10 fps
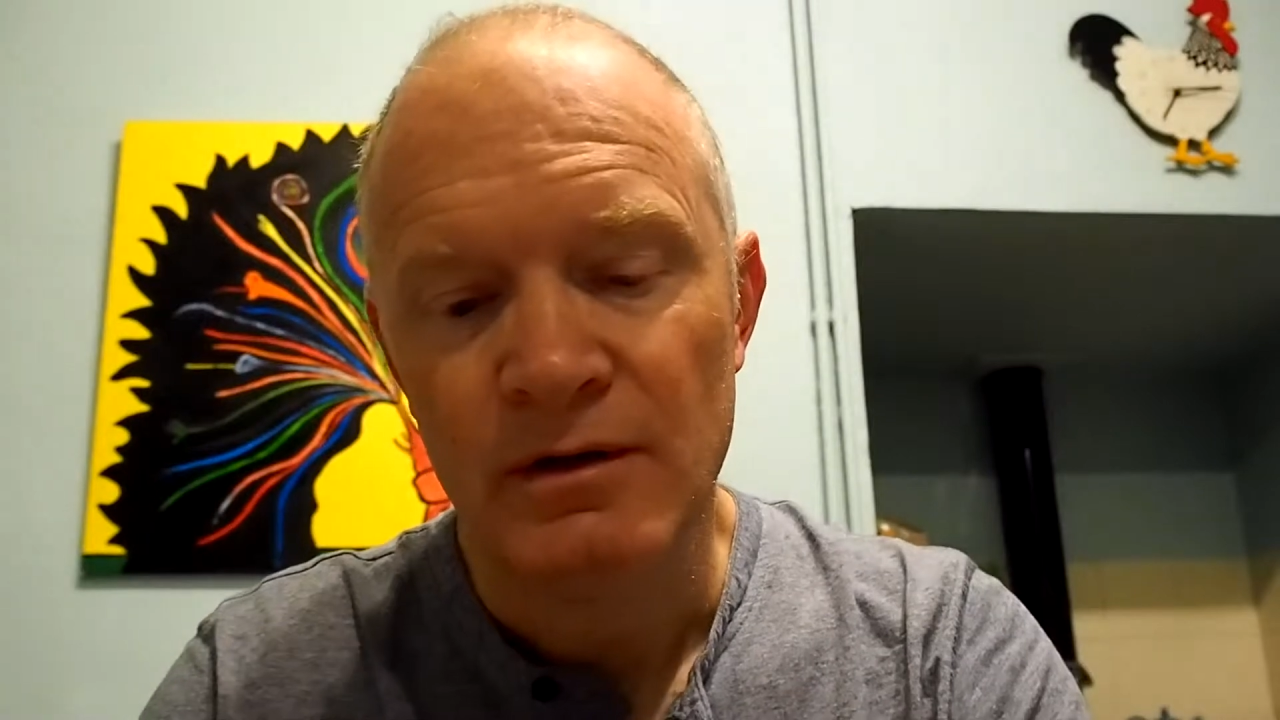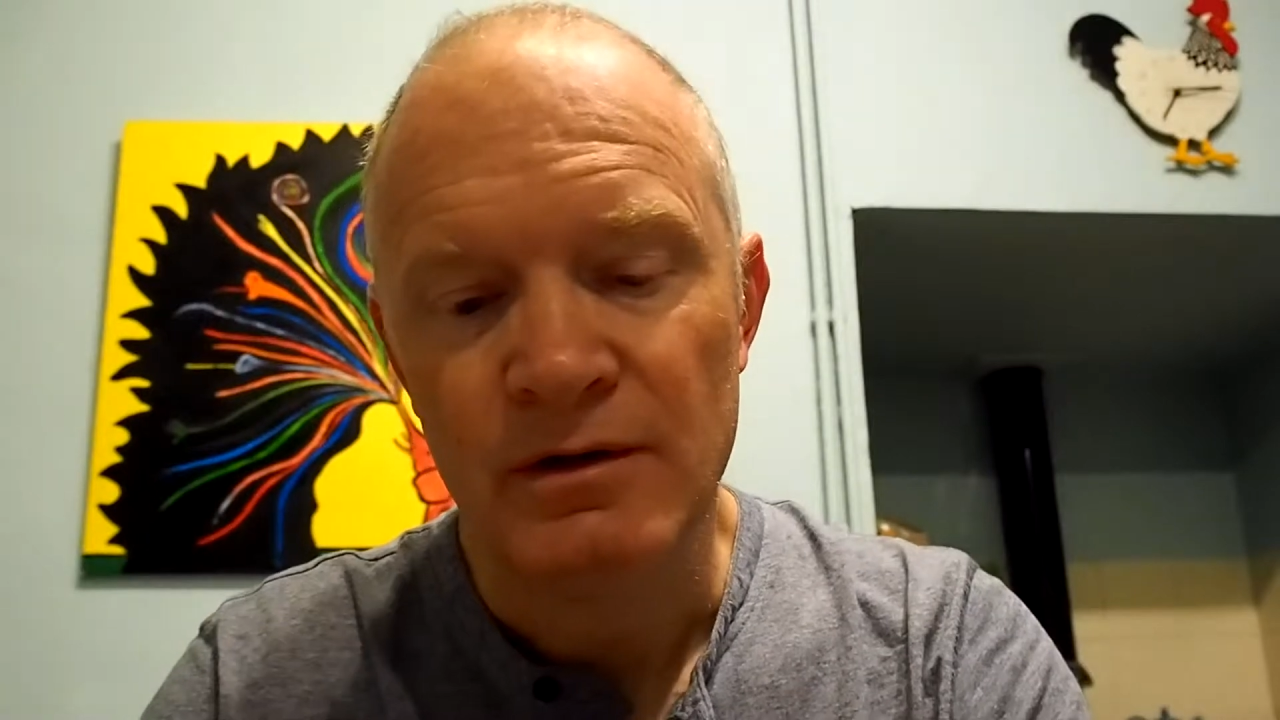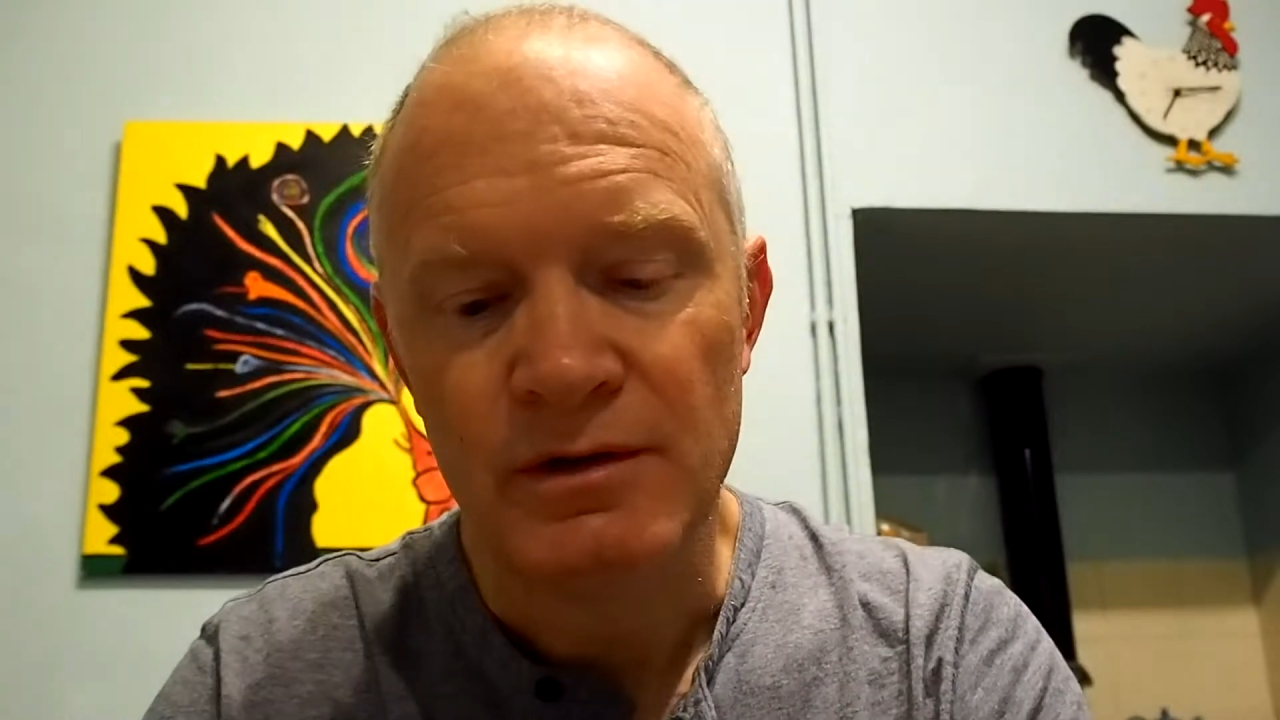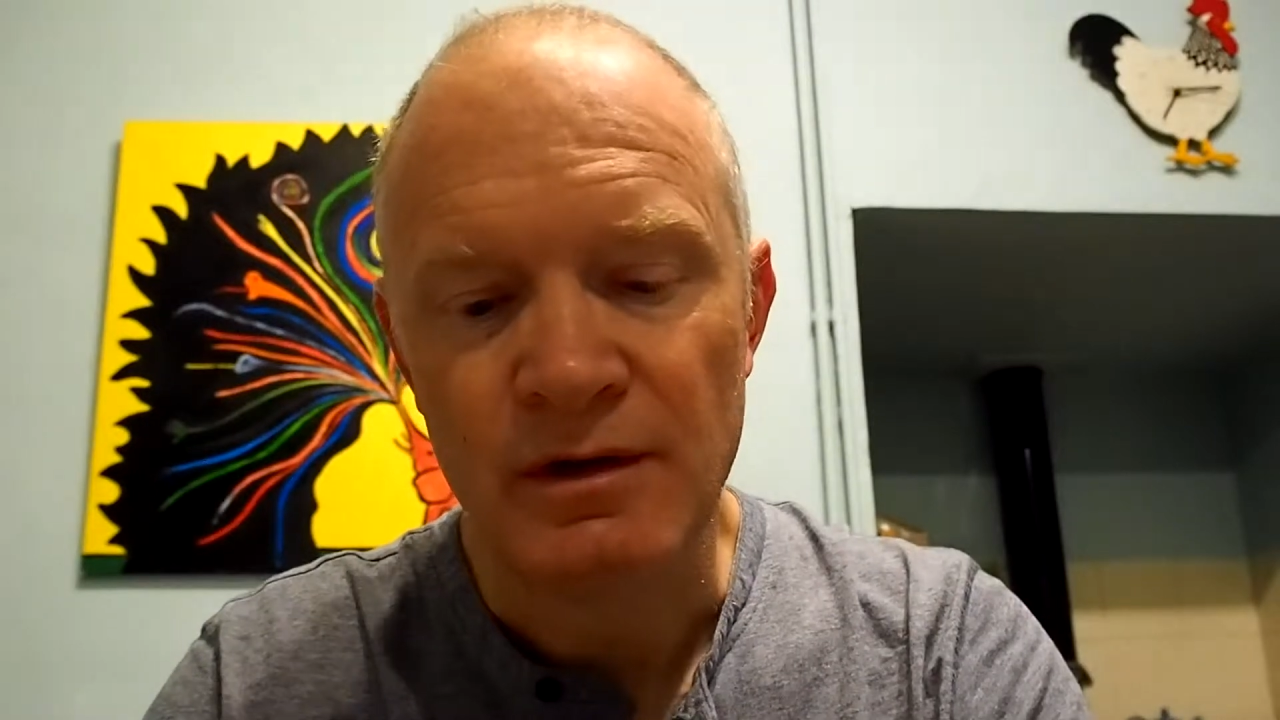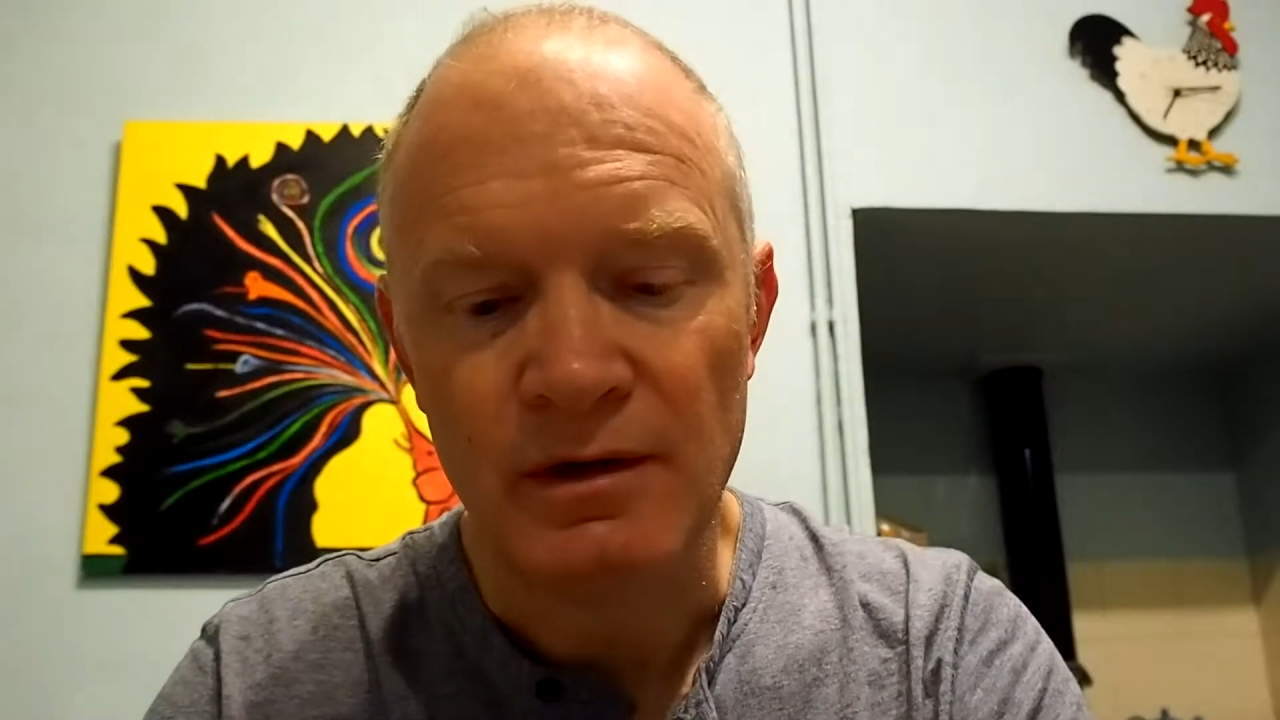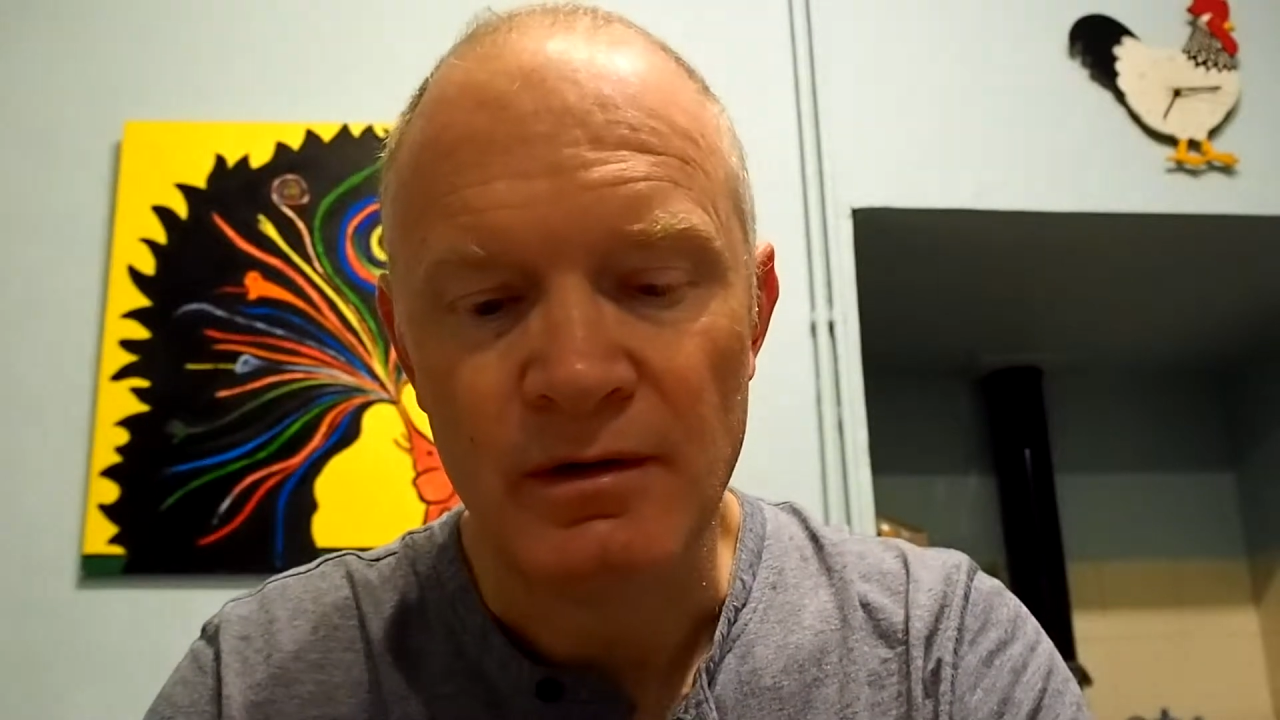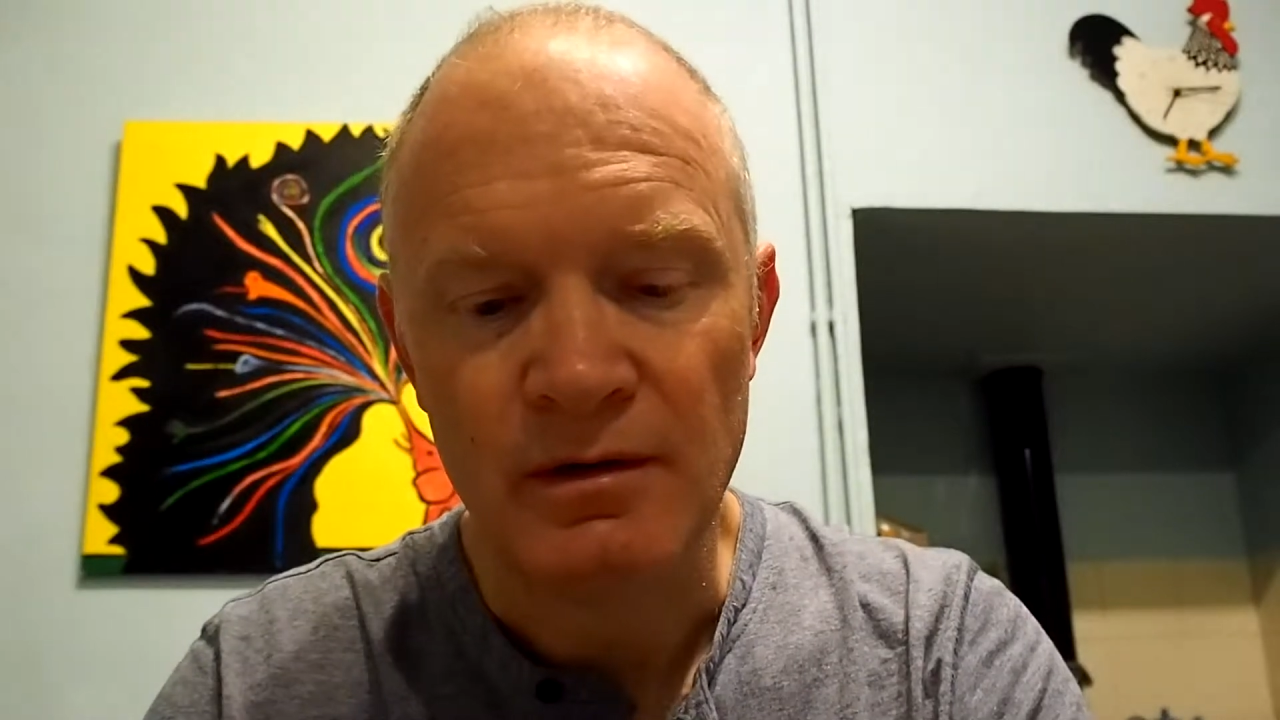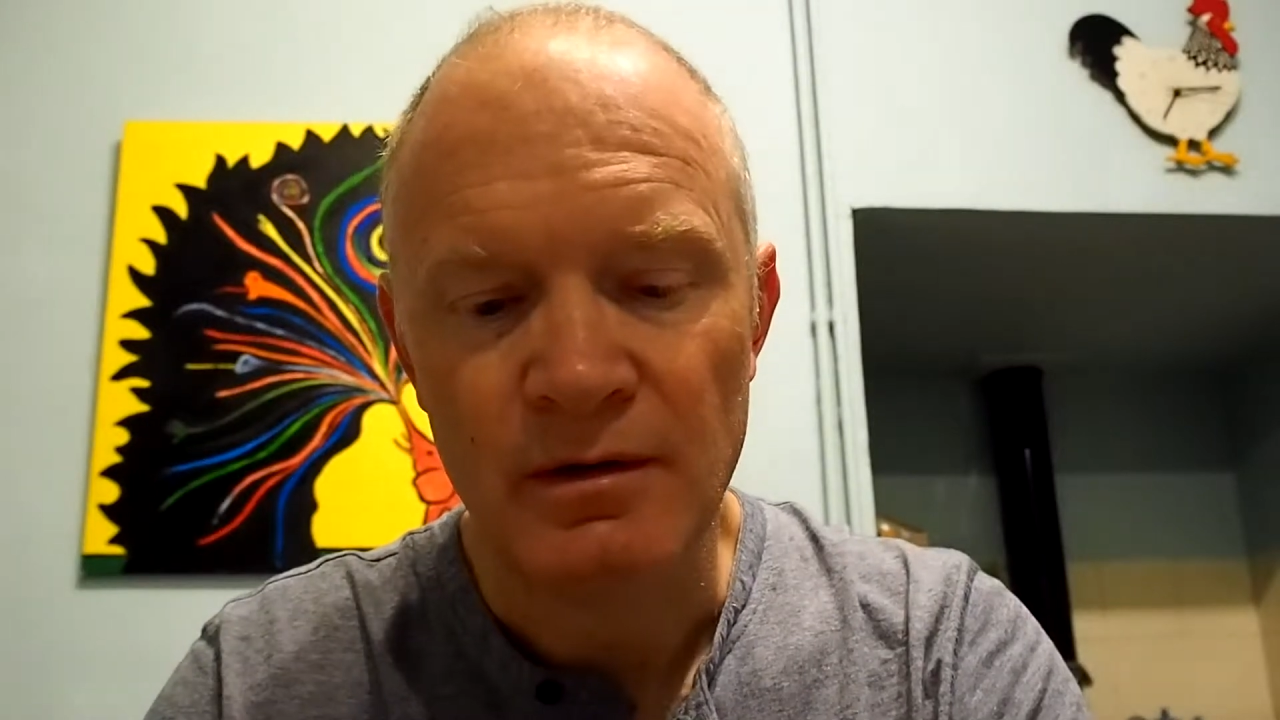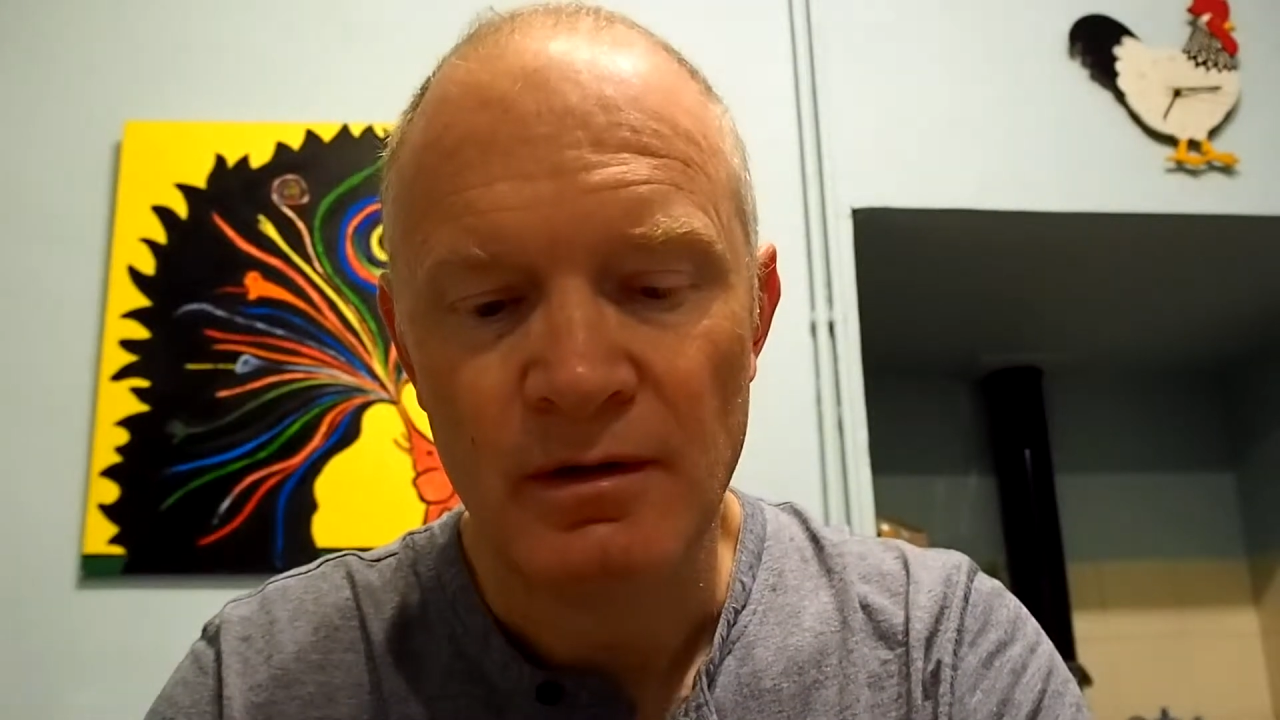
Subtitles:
So,